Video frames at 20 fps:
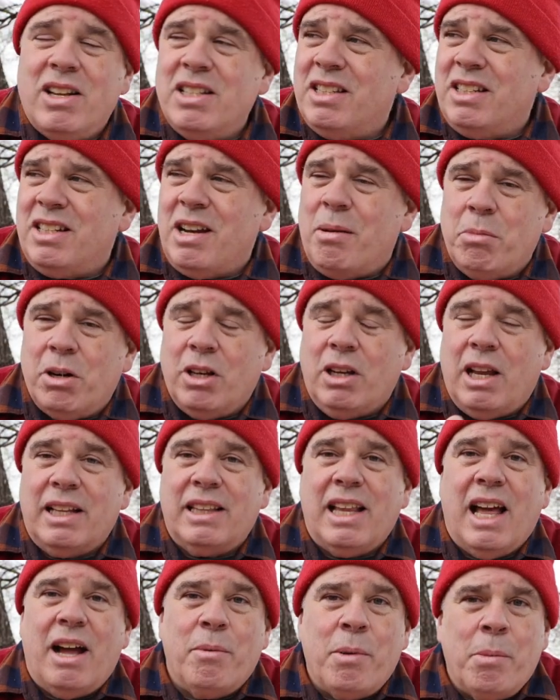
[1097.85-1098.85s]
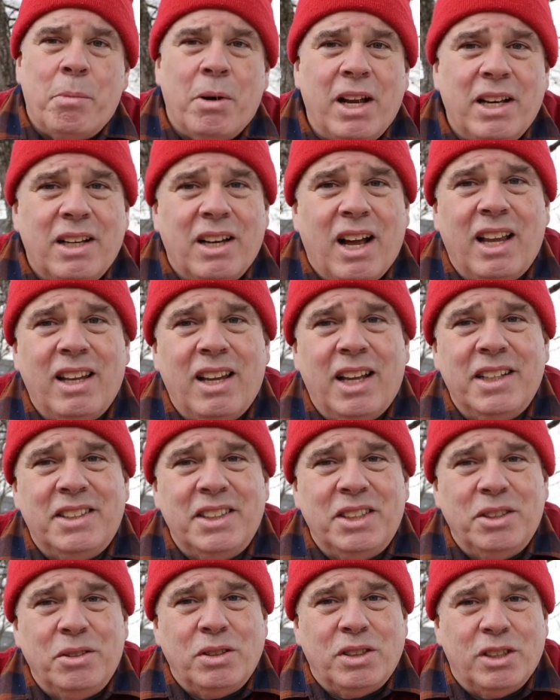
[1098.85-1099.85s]
It's a number like that. Remember, I like
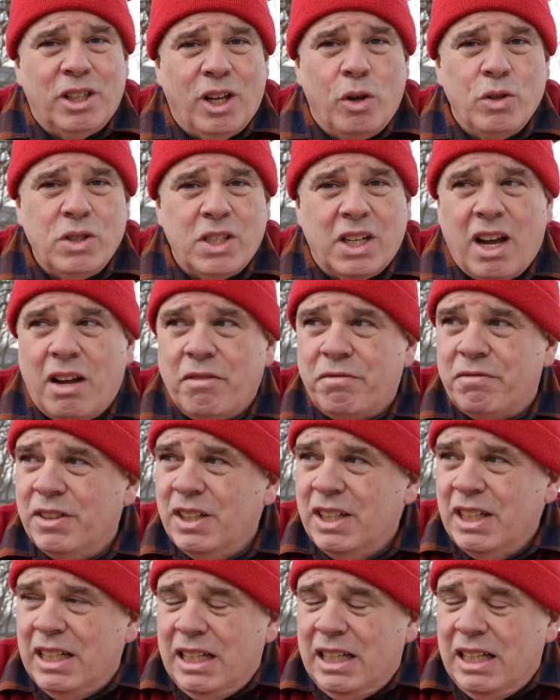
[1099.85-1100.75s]
to use close enough.